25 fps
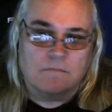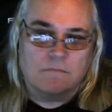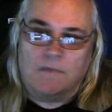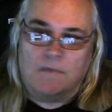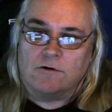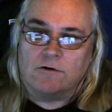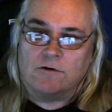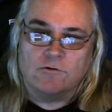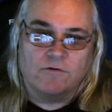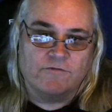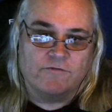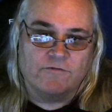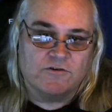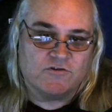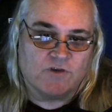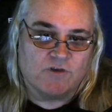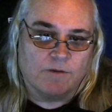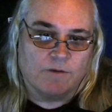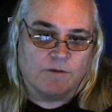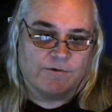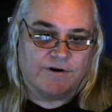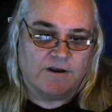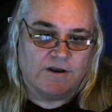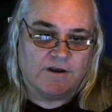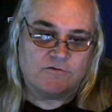I don't know if you're a
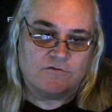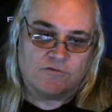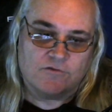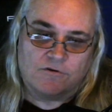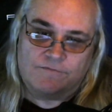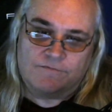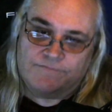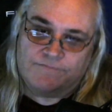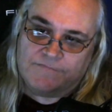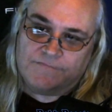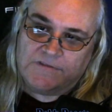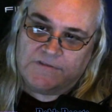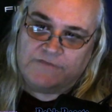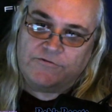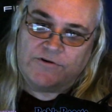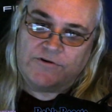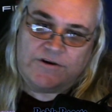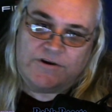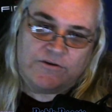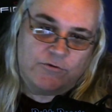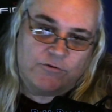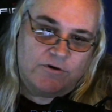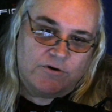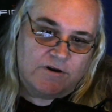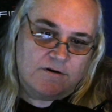sub or not. So if you're
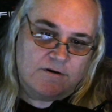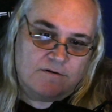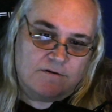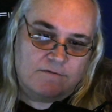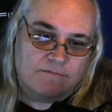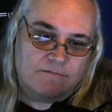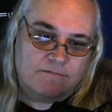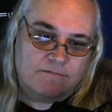into it,